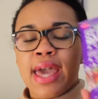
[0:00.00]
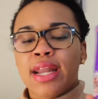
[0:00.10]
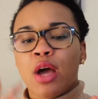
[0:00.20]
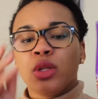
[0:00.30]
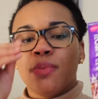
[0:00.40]

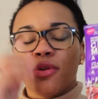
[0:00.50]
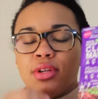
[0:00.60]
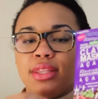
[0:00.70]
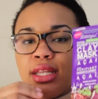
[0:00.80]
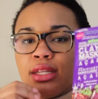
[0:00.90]
and I only put
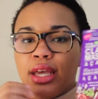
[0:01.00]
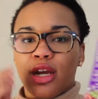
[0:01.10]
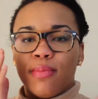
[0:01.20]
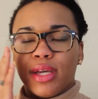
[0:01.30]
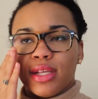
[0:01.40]
on a thin
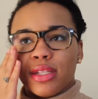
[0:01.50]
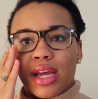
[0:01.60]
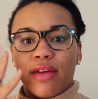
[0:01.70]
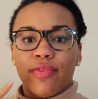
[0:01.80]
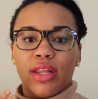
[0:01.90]
layer because
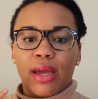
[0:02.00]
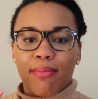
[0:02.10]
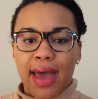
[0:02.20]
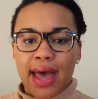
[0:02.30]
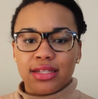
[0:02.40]
like I feel
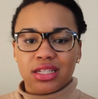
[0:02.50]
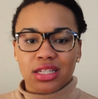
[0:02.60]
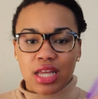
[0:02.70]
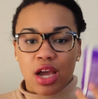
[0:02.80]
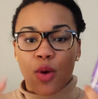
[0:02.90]
like
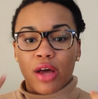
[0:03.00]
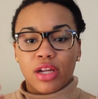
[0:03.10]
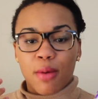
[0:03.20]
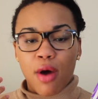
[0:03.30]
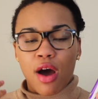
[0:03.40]
masks take a while
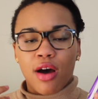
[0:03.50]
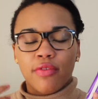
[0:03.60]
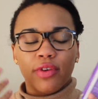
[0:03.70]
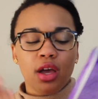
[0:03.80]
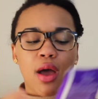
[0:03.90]
to come
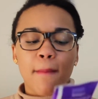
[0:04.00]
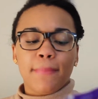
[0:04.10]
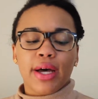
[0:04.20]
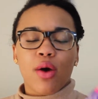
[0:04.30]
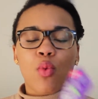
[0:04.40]
off,
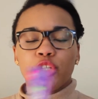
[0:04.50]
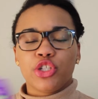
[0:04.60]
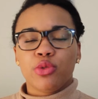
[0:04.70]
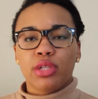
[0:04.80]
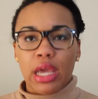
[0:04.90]
but
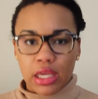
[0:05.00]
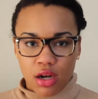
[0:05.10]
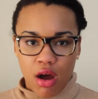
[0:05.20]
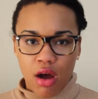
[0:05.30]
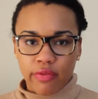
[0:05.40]
once you take
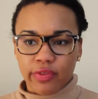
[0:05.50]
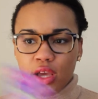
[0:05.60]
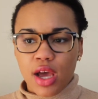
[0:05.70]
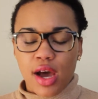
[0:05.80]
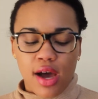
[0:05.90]
it off,
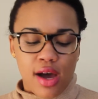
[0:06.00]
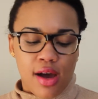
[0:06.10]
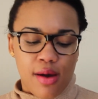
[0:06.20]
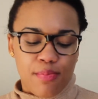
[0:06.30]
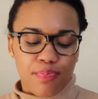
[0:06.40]

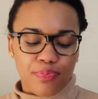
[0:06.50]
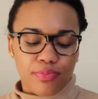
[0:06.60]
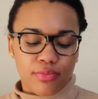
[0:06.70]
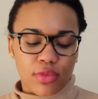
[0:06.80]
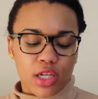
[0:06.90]

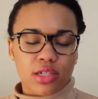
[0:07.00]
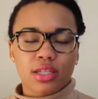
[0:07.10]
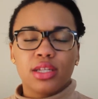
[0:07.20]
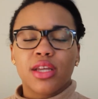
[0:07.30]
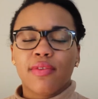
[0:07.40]
your
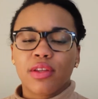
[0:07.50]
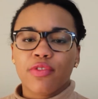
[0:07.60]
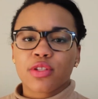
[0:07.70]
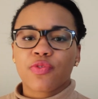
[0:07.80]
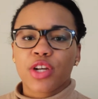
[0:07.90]
skin definitely
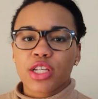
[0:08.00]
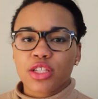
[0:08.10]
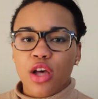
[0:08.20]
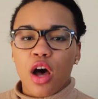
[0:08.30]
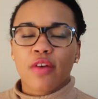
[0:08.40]
feels very
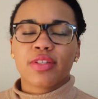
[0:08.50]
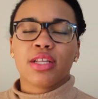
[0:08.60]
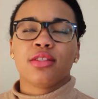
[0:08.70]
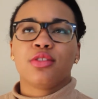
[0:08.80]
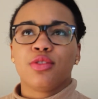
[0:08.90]
soft
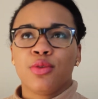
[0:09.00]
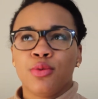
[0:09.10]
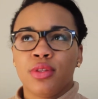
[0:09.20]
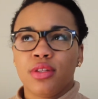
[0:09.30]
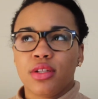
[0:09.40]
and
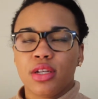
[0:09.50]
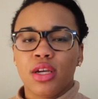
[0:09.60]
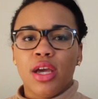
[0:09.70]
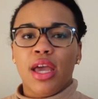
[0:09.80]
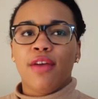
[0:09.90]
soothed.
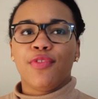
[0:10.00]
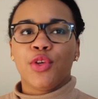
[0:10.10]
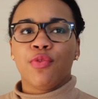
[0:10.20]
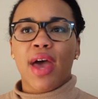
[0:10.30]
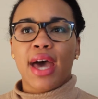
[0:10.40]
If
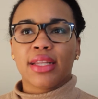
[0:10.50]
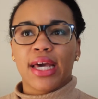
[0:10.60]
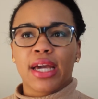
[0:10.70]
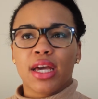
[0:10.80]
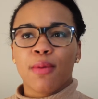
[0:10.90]
you've had
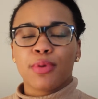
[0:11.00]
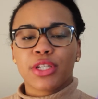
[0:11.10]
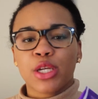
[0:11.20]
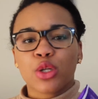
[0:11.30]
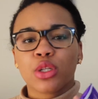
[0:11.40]
like a
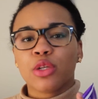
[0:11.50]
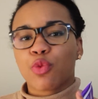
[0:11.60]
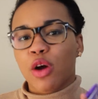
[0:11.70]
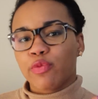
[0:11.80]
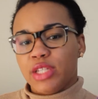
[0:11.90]
particularly
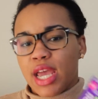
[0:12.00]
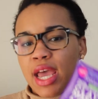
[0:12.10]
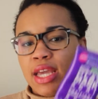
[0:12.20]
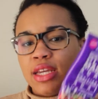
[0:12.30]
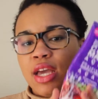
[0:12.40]
rough
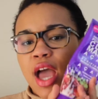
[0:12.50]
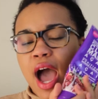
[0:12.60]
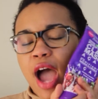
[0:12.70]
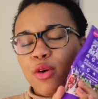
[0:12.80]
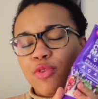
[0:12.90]
day,
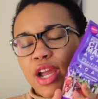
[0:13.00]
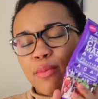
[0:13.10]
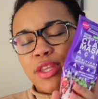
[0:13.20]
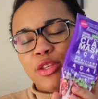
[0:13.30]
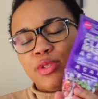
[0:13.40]
I would
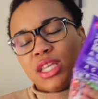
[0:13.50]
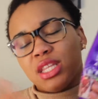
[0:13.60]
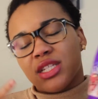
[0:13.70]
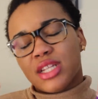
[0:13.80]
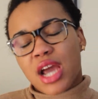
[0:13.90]
recommend using
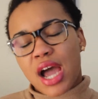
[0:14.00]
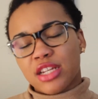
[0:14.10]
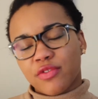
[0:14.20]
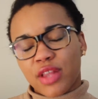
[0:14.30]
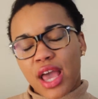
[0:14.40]
this to
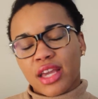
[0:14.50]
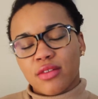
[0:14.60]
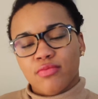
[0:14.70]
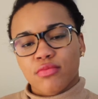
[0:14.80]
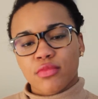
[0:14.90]
kind of like